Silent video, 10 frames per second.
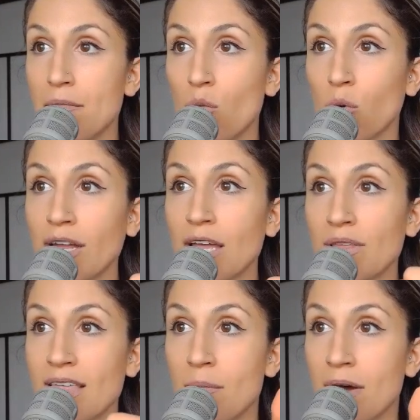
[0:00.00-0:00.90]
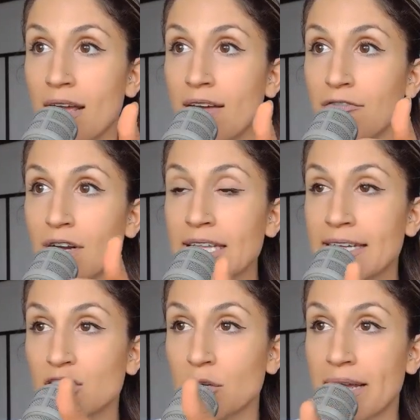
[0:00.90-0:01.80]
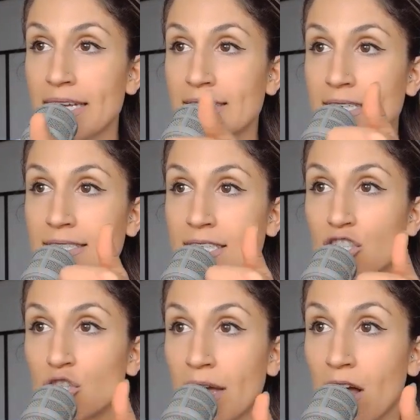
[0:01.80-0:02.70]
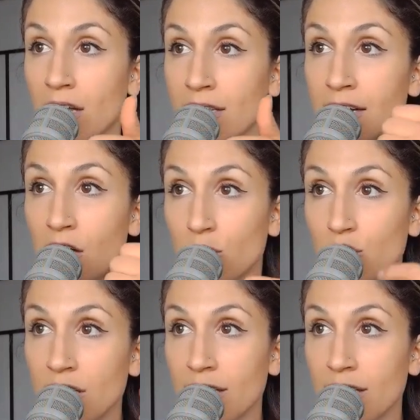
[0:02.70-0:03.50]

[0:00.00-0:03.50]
working with them on a freelancer basis and doing online coaching,